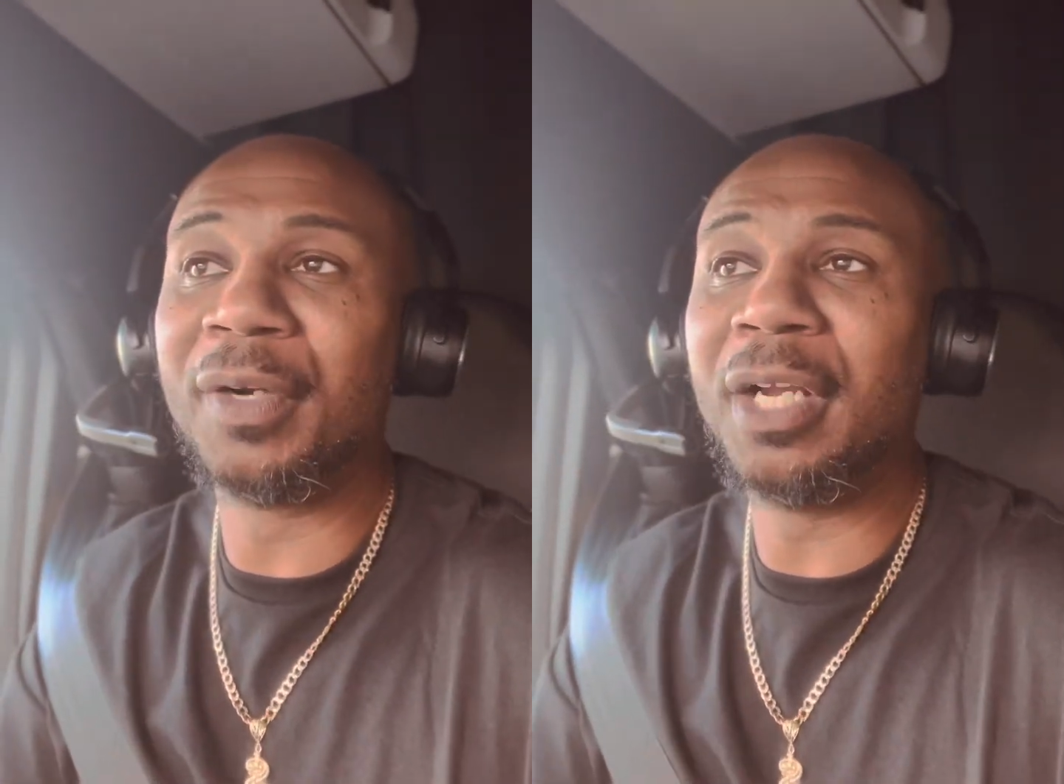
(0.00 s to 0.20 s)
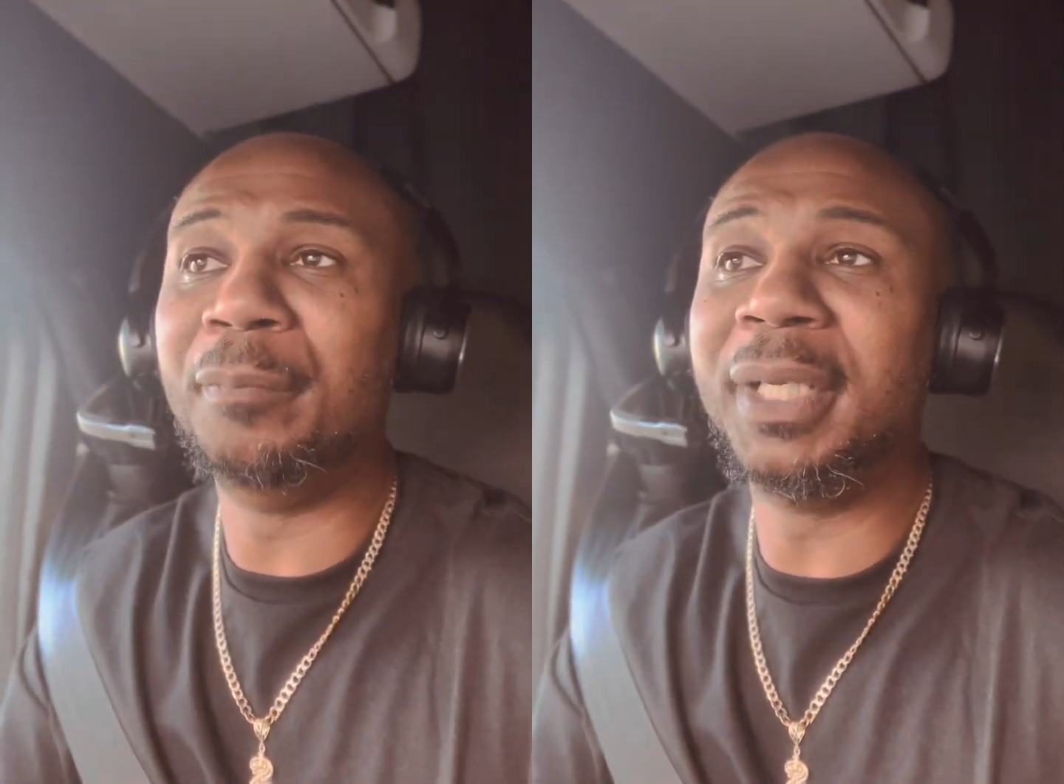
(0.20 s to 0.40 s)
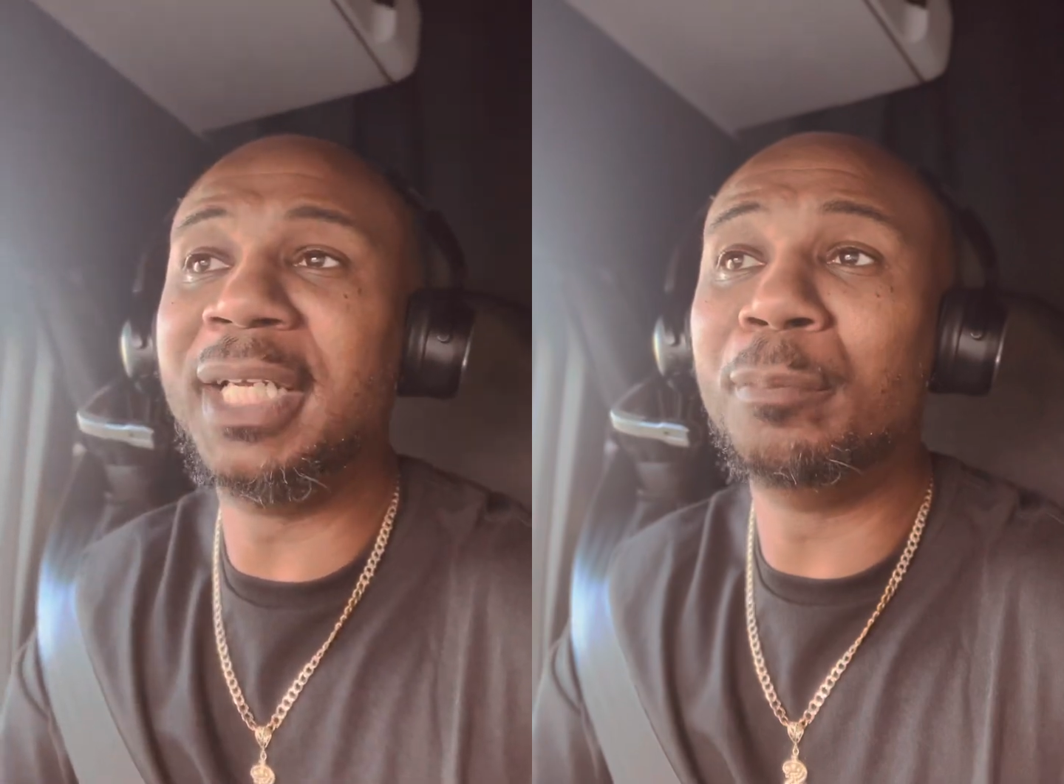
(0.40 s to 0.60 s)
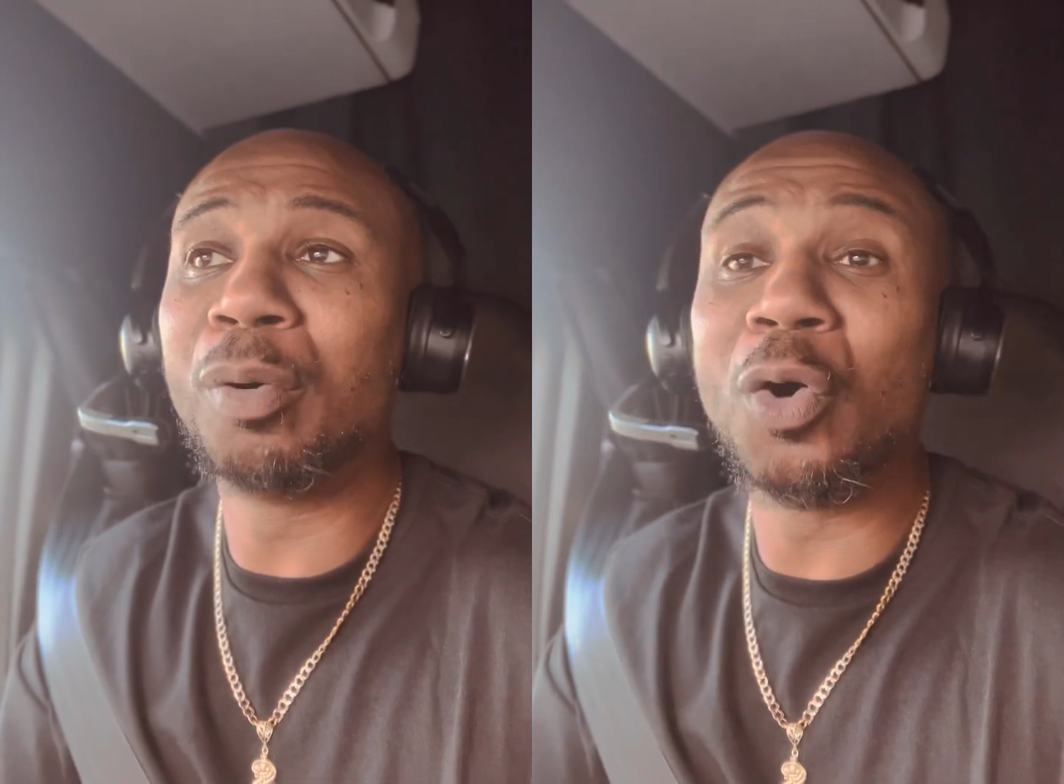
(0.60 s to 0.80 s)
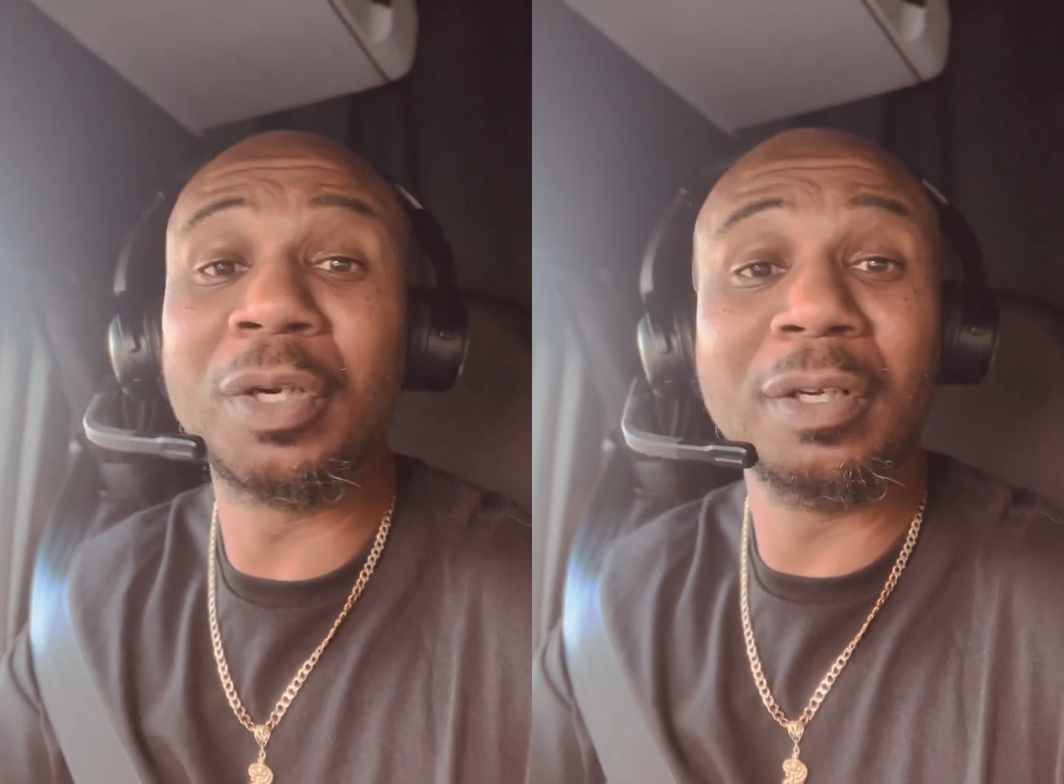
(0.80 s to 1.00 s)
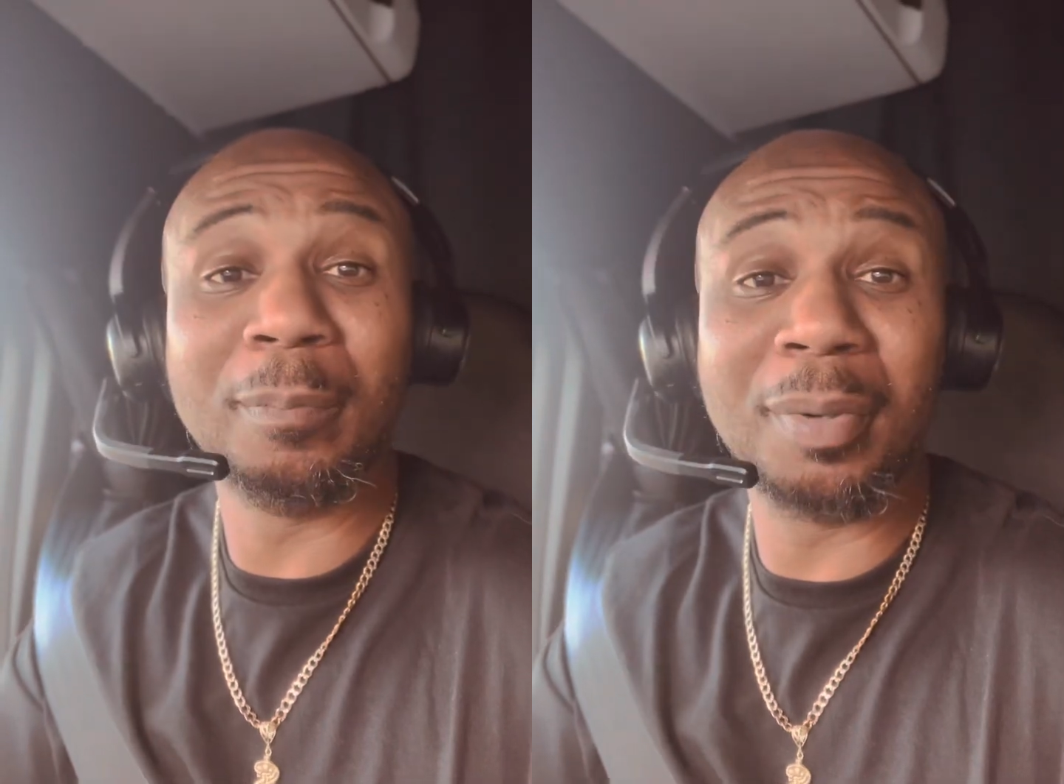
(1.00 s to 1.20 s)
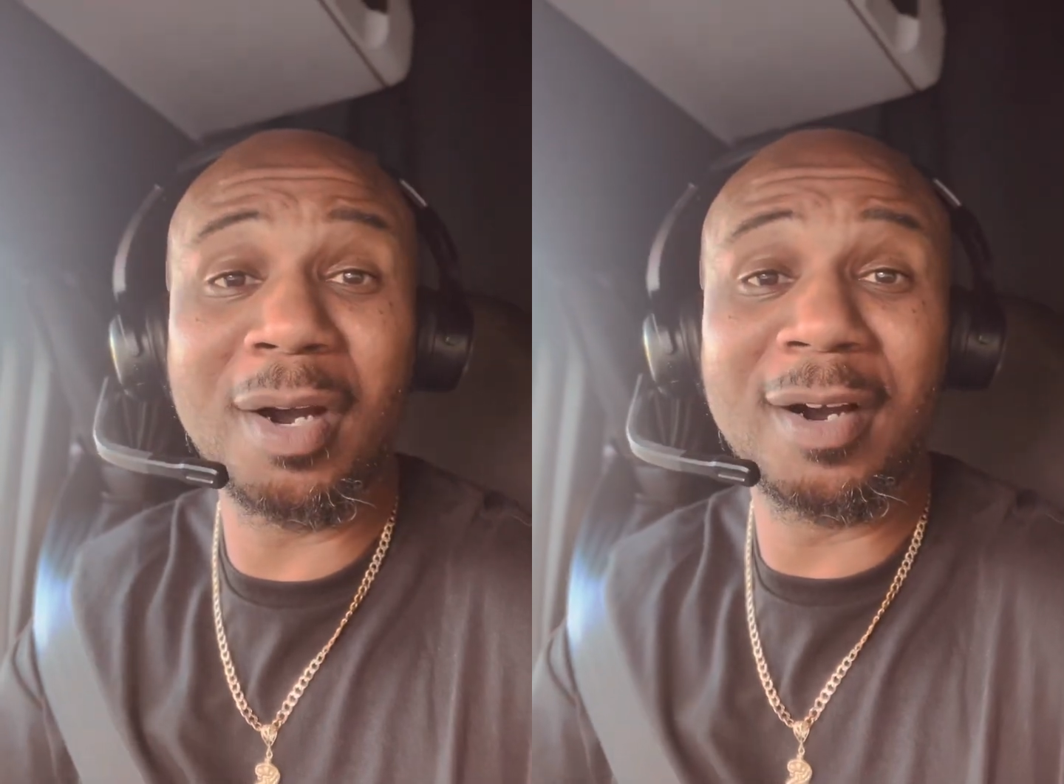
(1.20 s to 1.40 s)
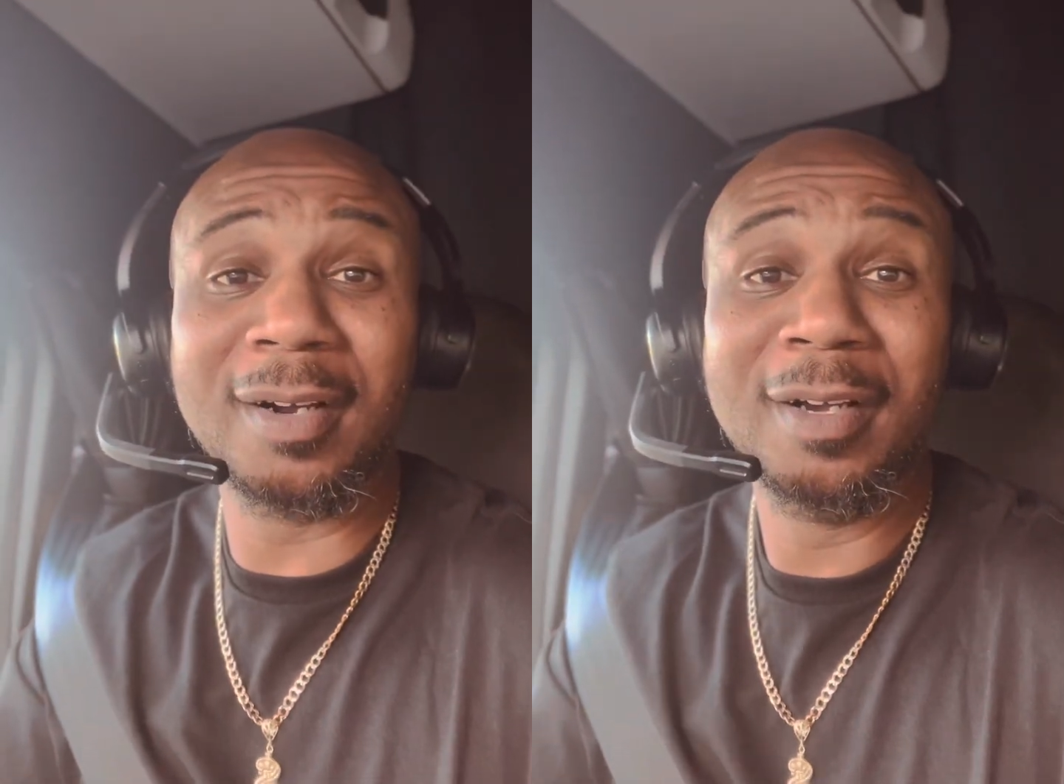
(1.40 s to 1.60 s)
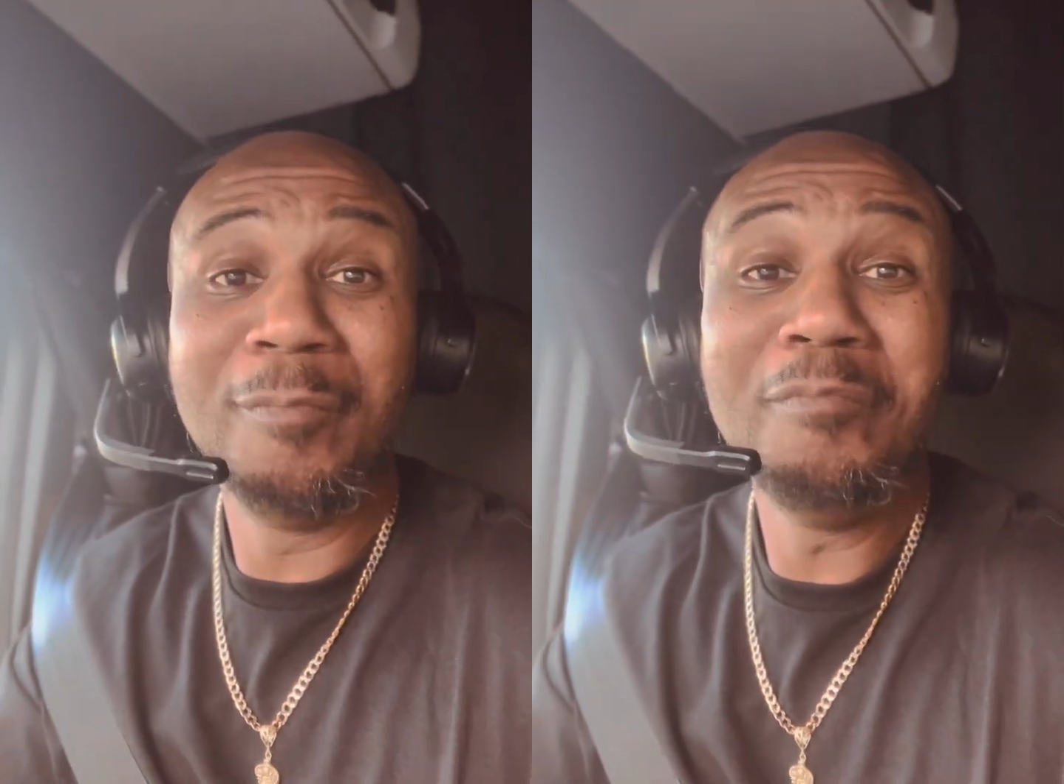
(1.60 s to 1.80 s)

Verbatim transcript: could be broken apart.